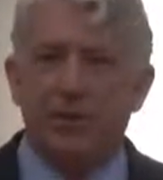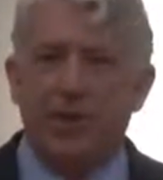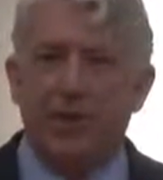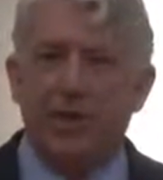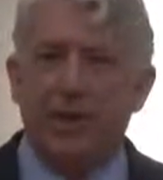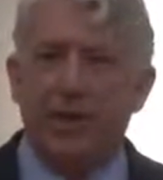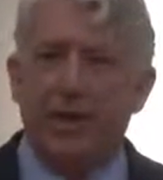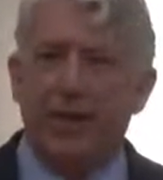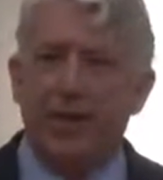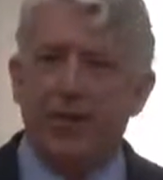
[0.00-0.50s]

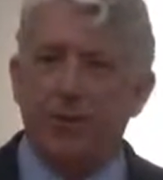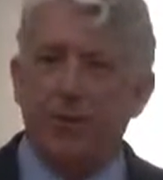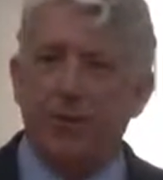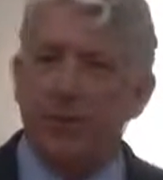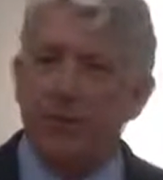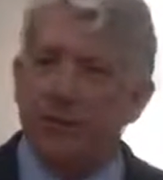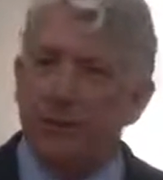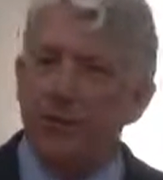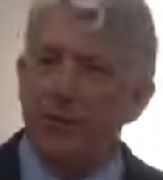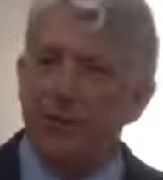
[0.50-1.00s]
general have
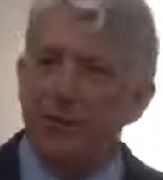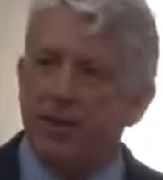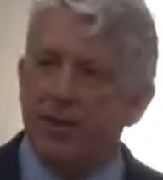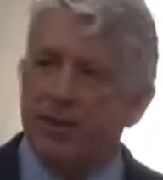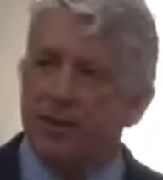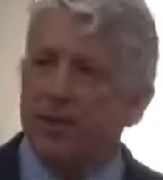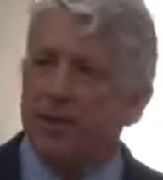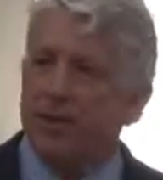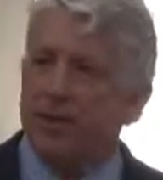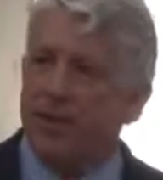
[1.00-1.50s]
approached
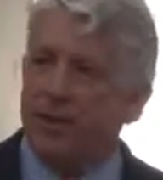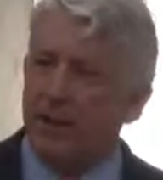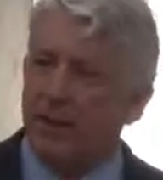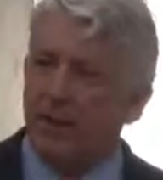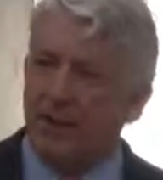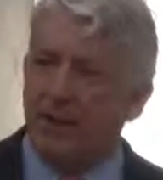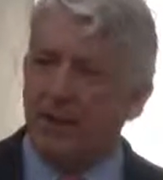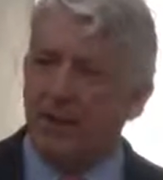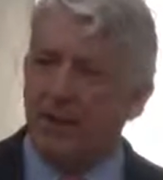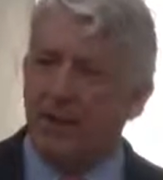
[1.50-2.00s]
that
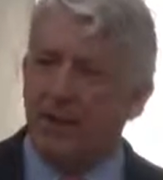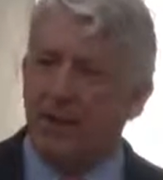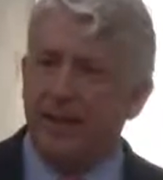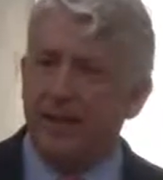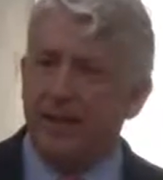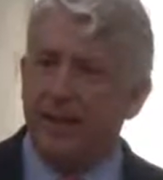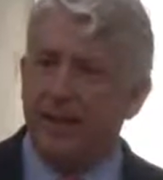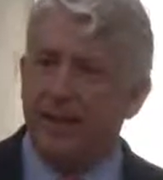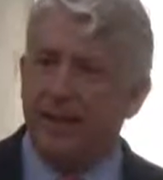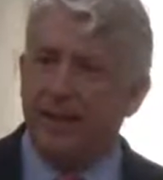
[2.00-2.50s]
differently
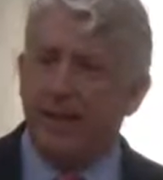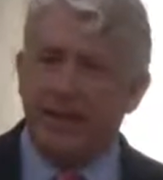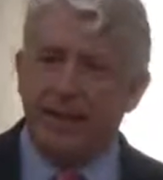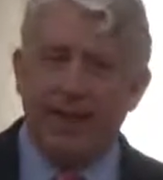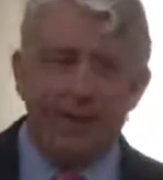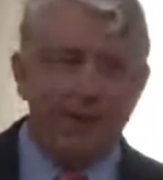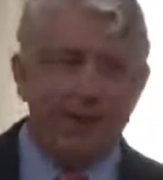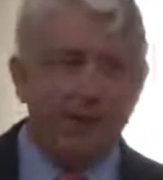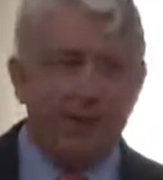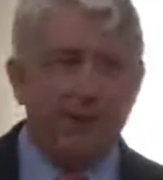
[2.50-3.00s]

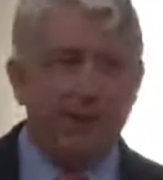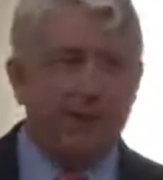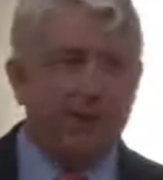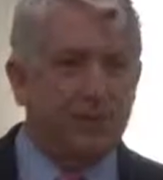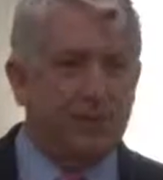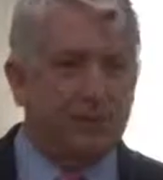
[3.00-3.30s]
in different